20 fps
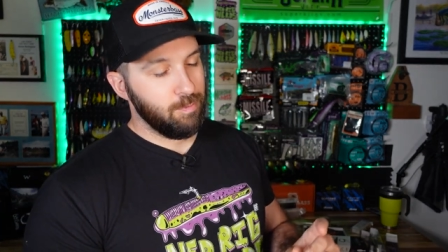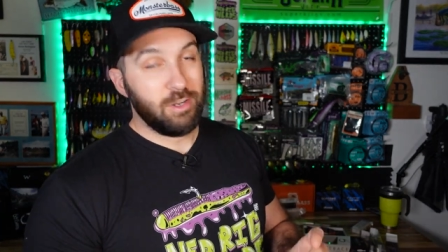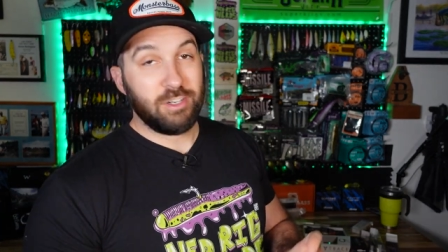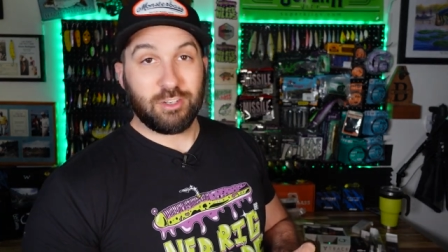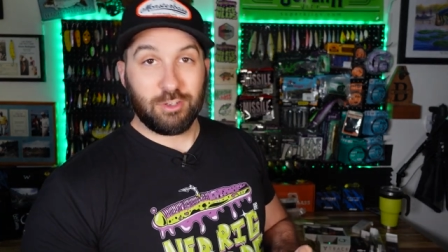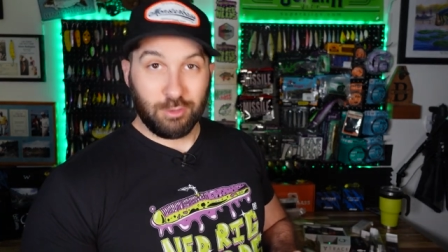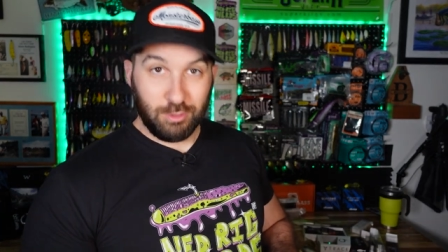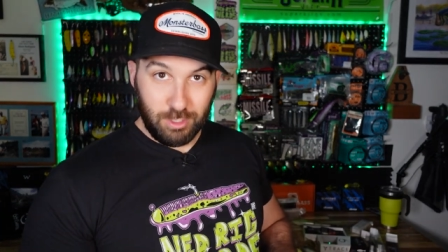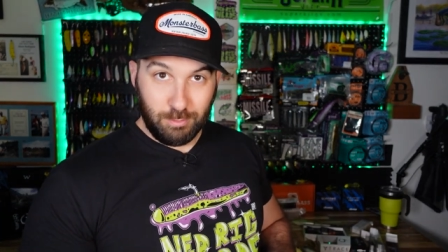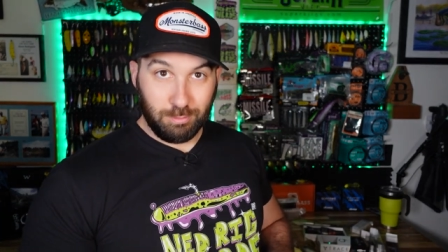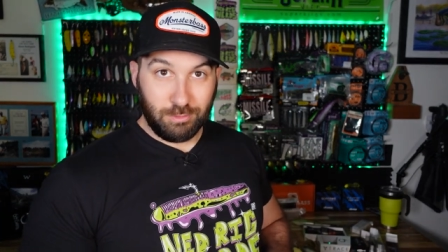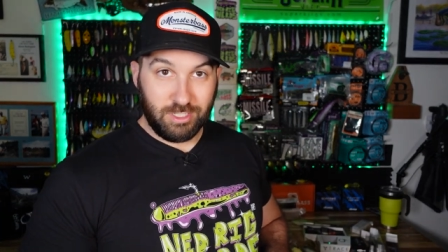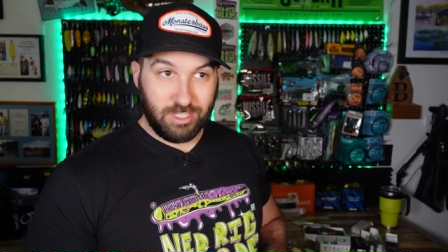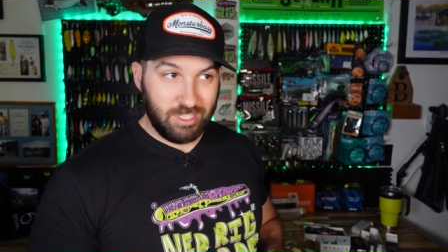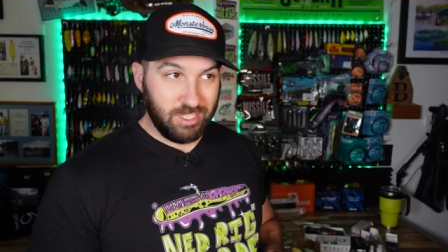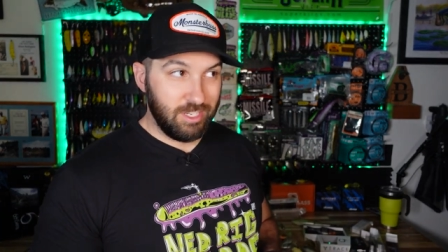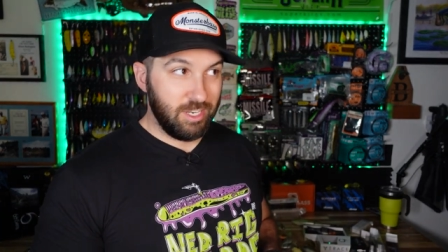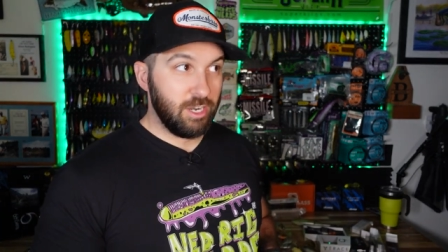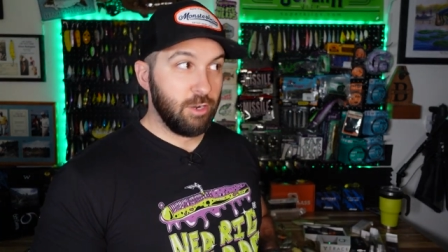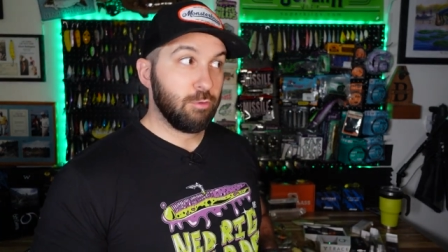a bunch of
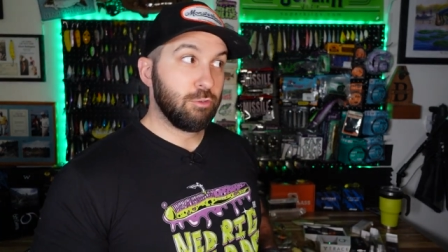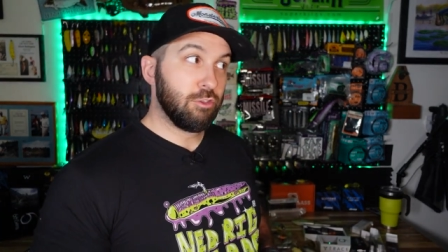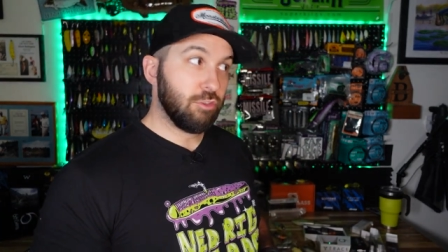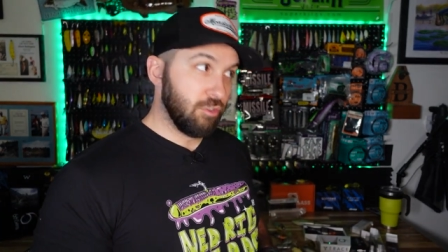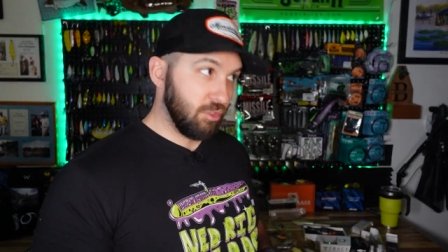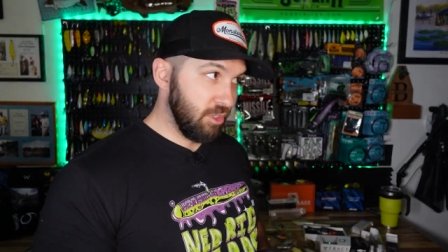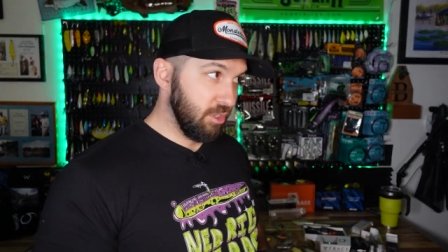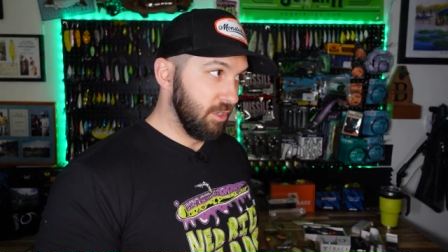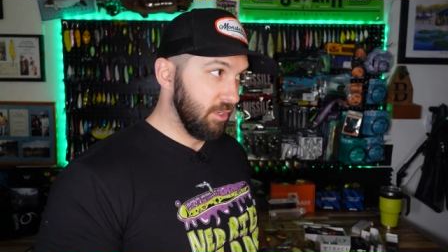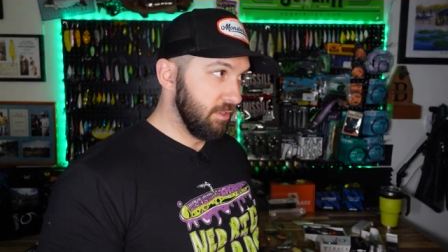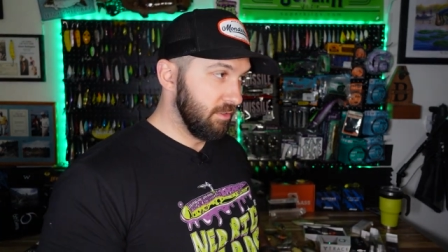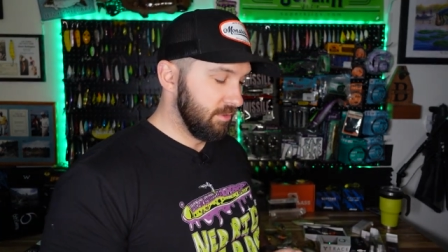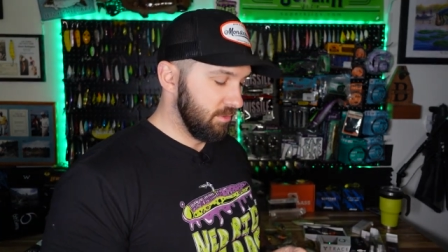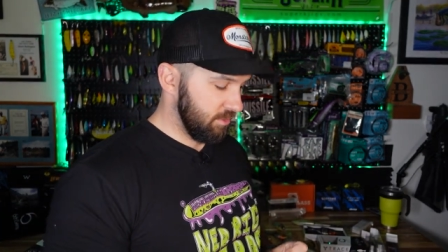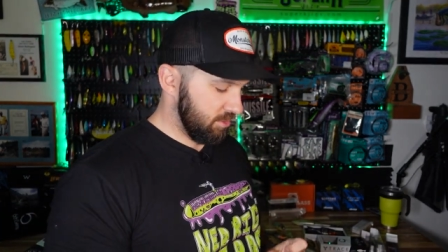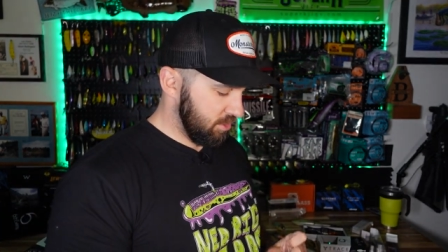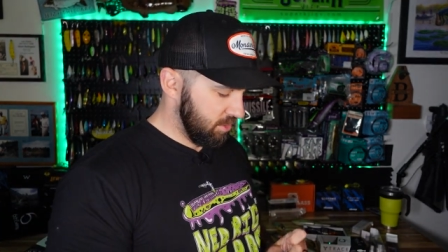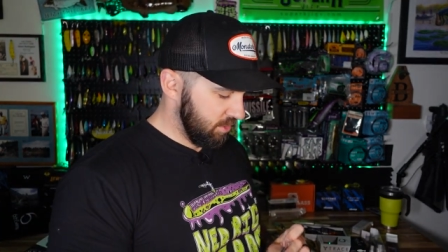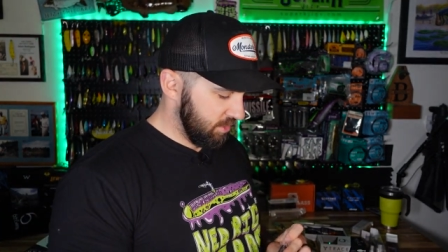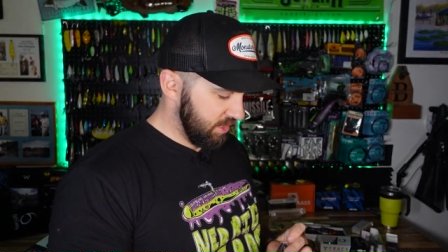lipless in here, which is good.
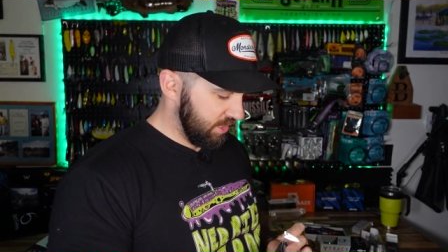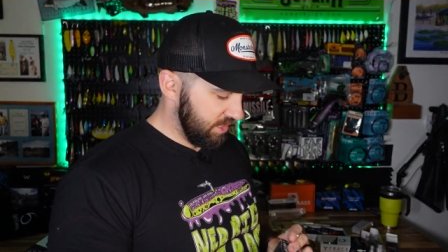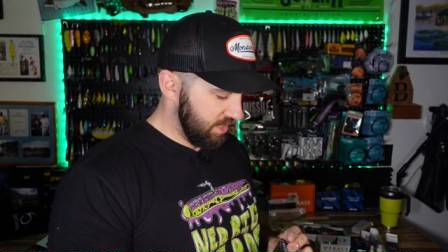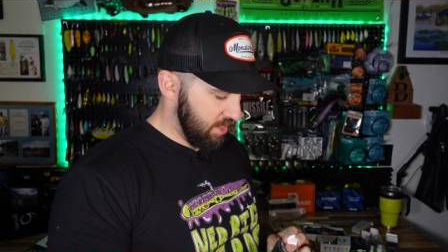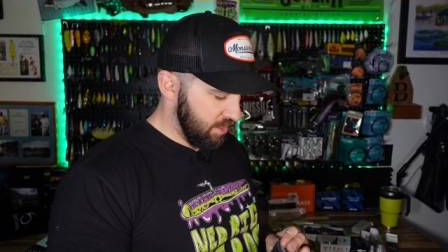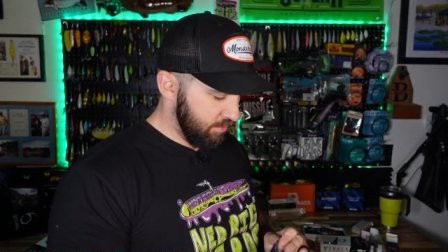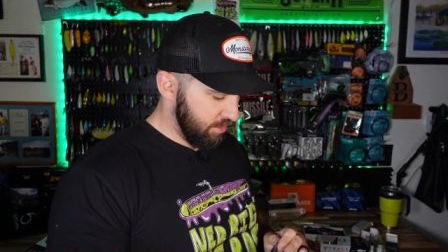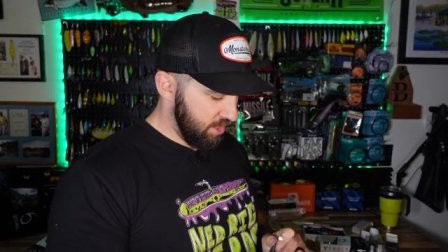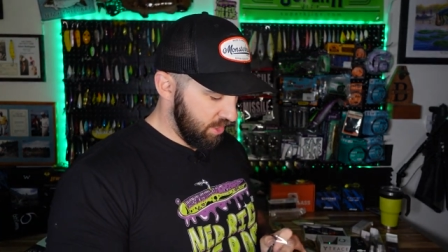It's good this time